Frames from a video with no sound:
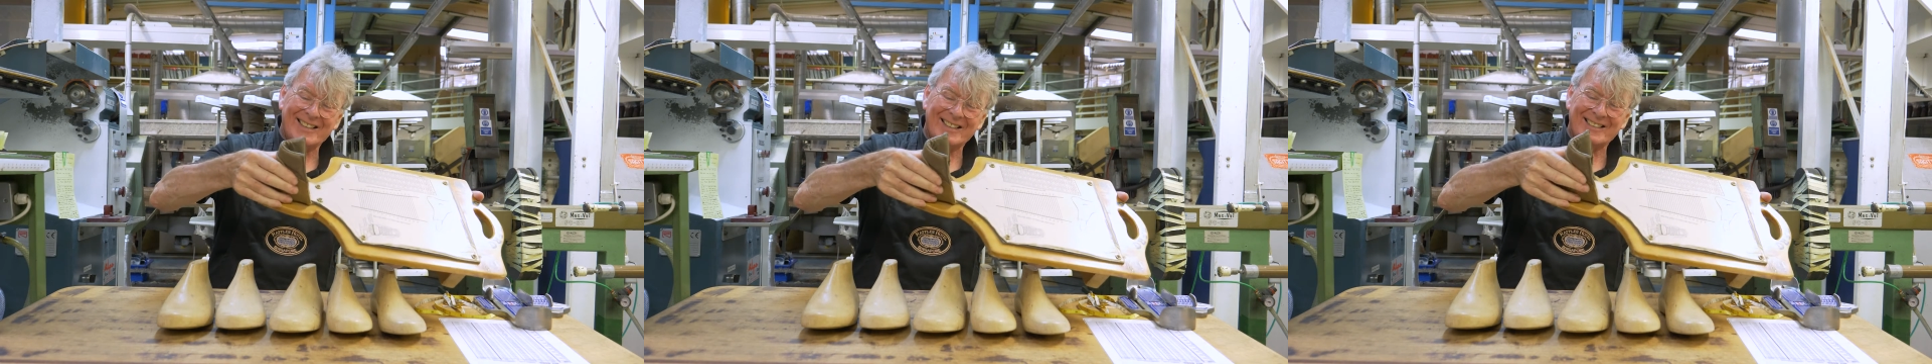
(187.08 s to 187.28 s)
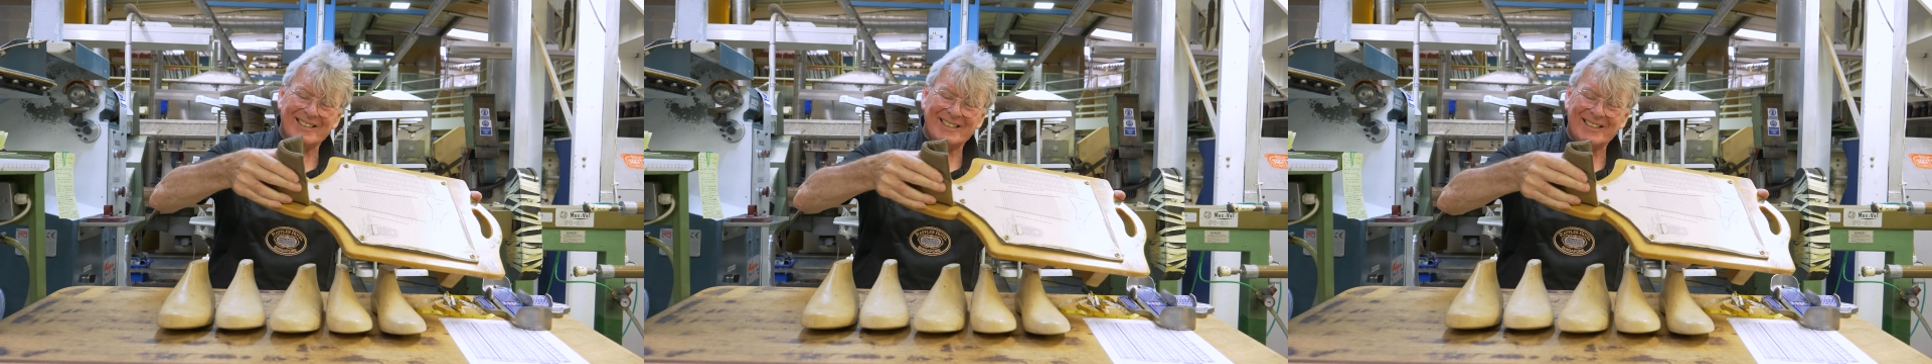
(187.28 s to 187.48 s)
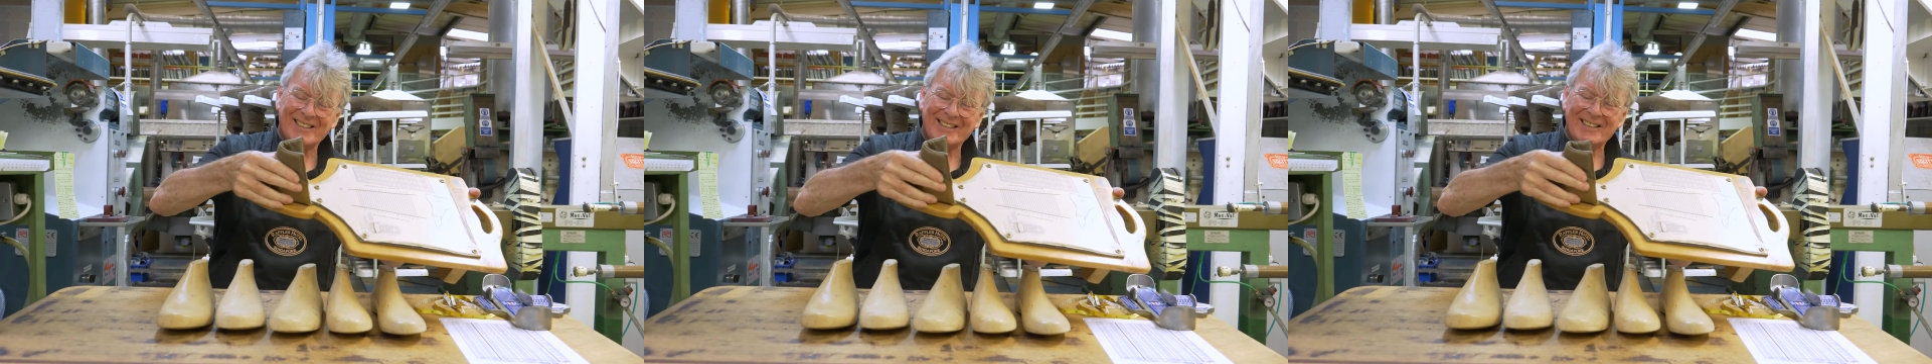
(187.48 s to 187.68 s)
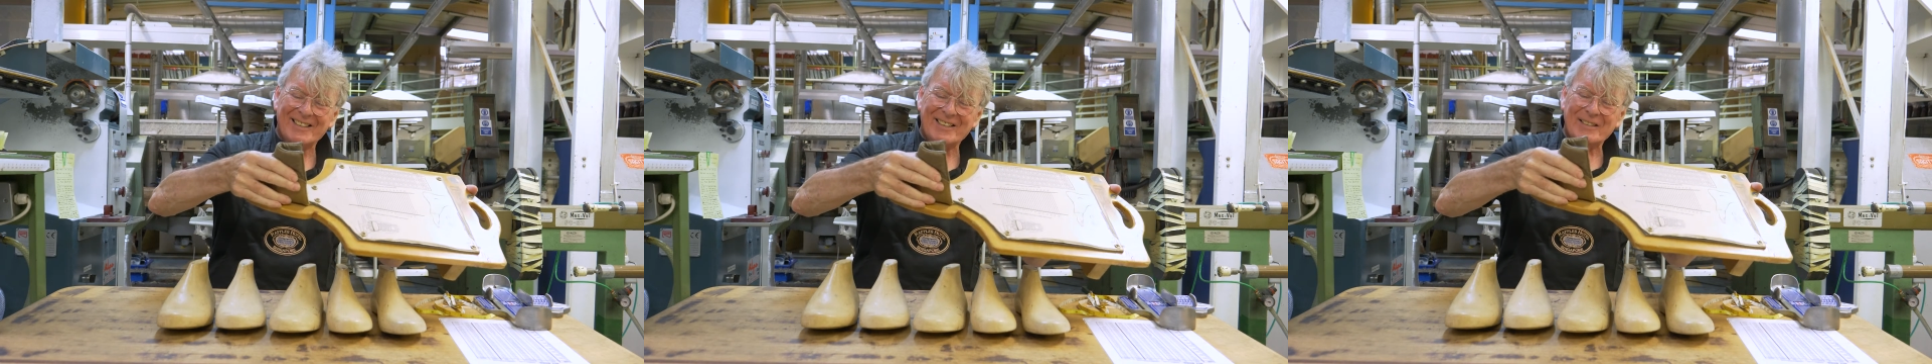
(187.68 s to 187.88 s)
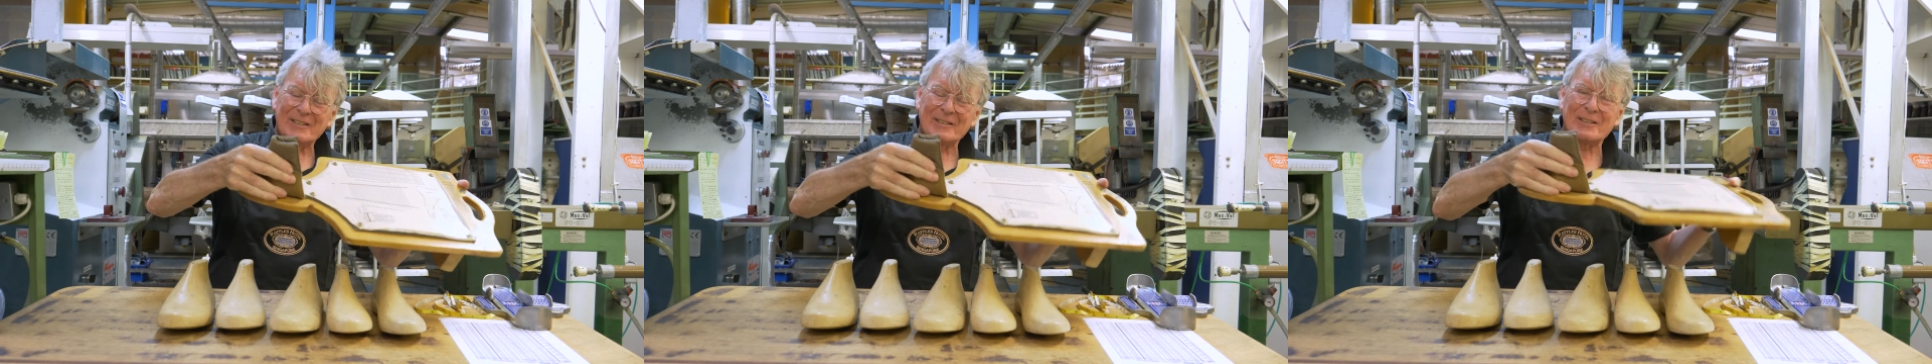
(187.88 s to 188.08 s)

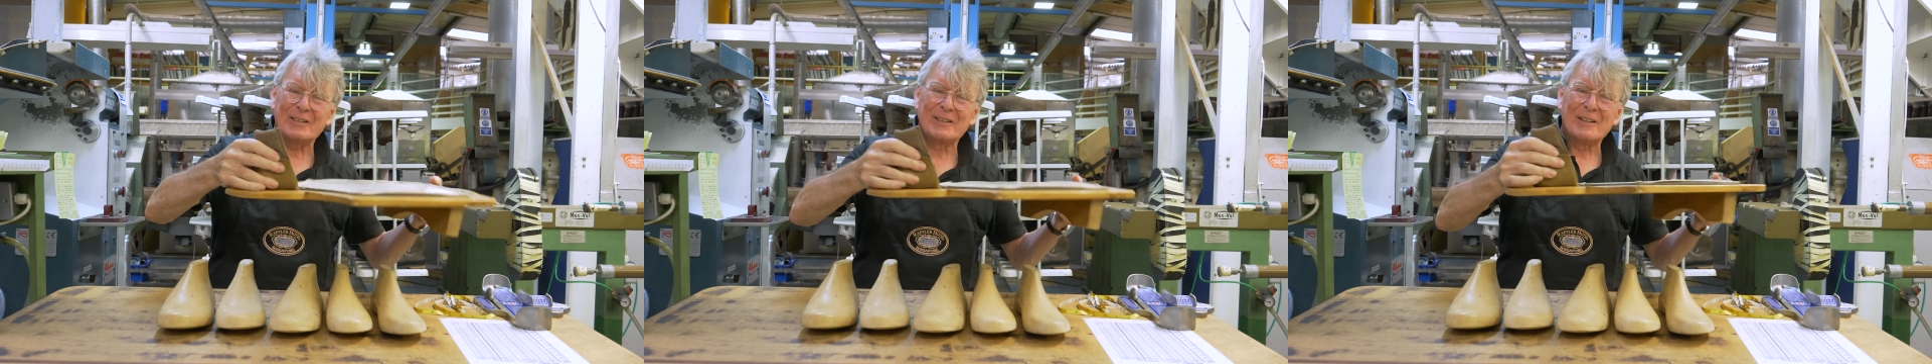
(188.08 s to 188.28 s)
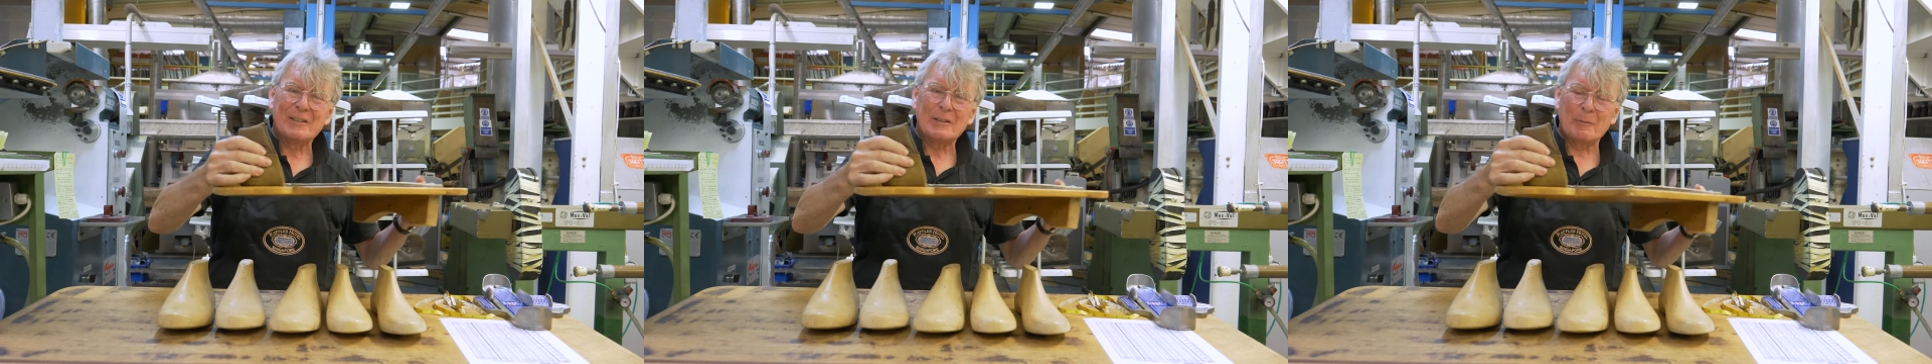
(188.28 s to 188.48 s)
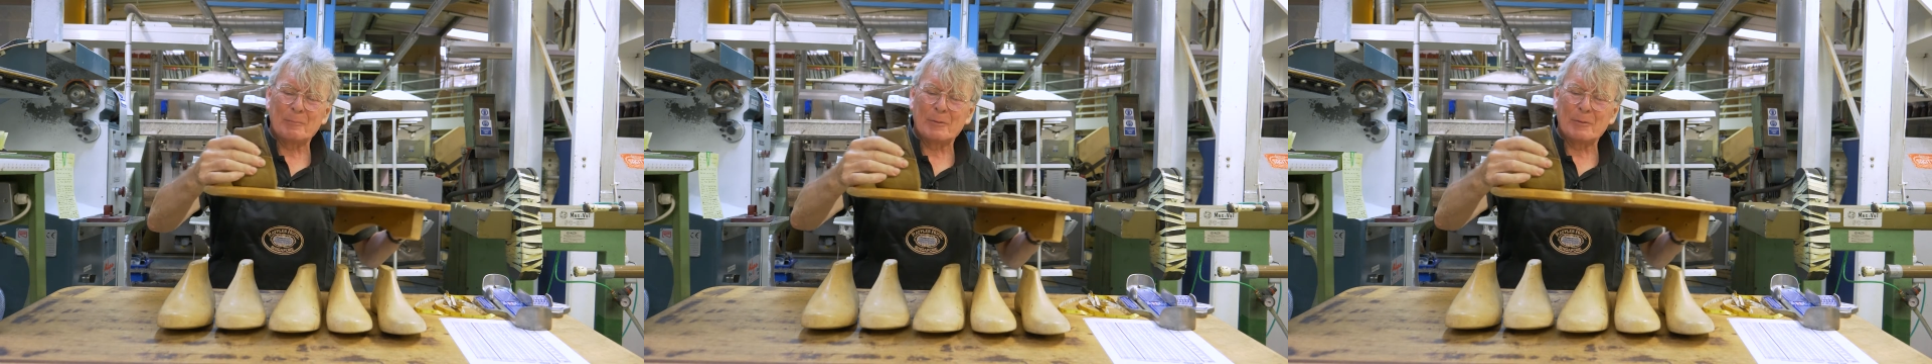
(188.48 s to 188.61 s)
to